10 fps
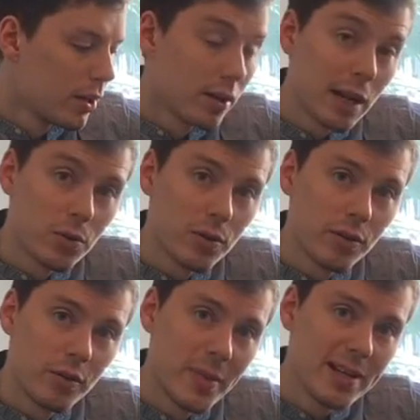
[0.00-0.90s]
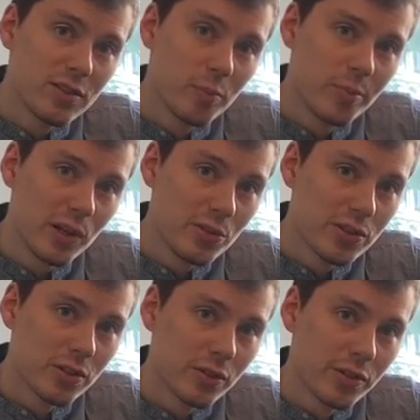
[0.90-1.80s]
Now, the main
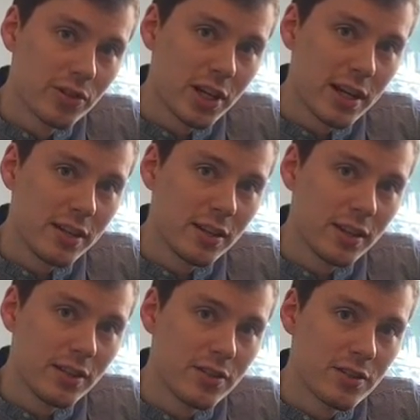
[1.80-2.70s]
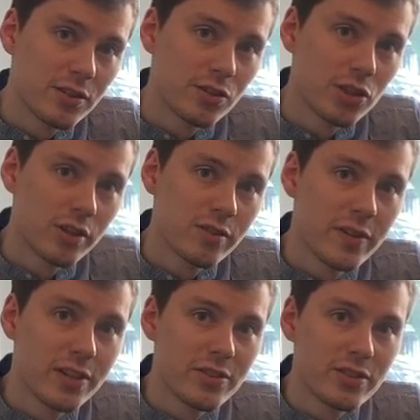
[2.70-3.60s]
composer of the day is Charles
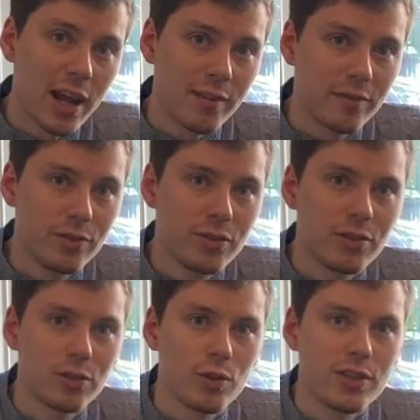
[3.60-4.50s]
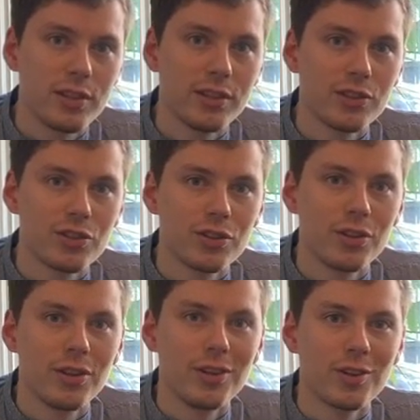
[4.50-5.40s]
Villiers Stanford, great English
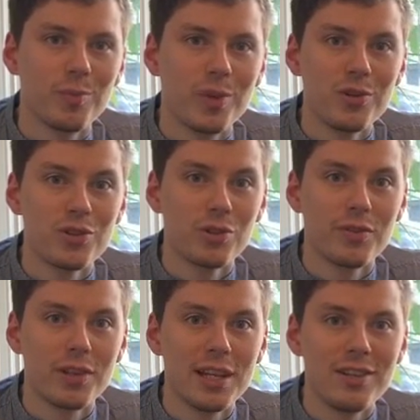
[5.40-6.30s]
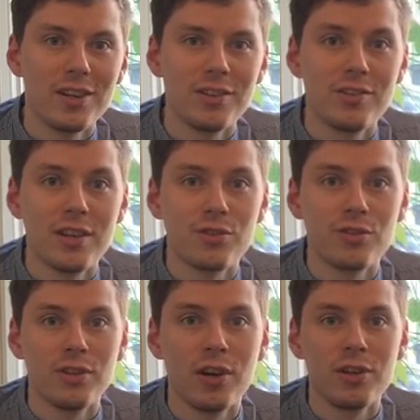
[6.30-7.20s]
composer of the late 19th
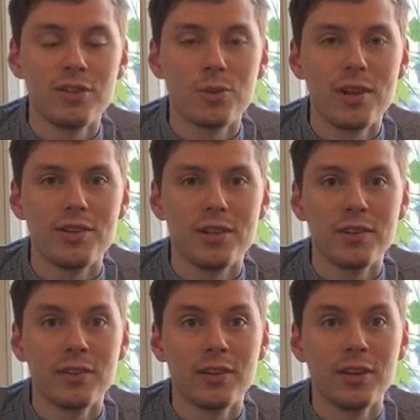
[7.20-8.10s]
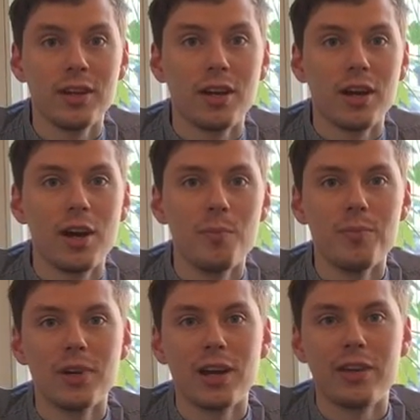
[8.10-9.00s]
century, early 20th,
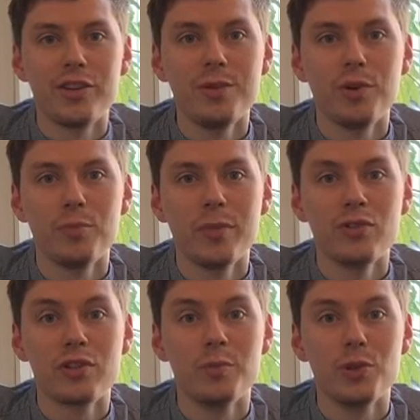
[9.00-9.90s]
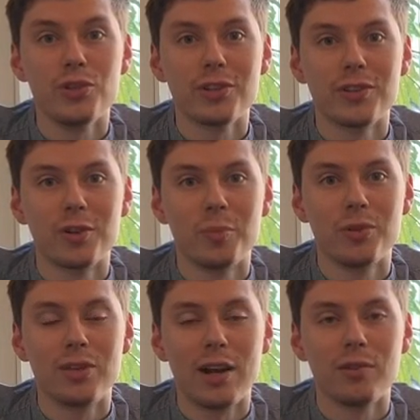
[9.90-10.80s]
um, and he wrote most of the music that I put
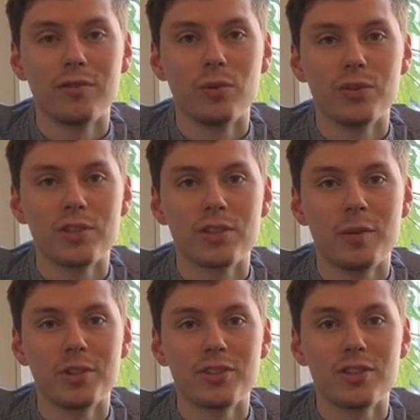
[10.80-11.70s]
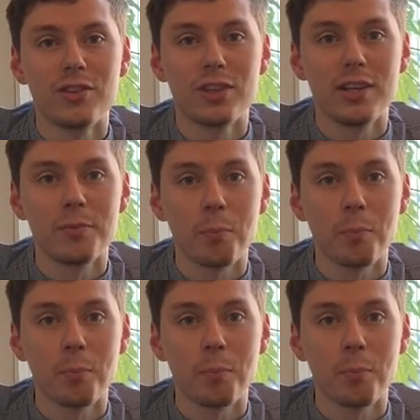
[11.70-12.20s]
down for this coming Sunday.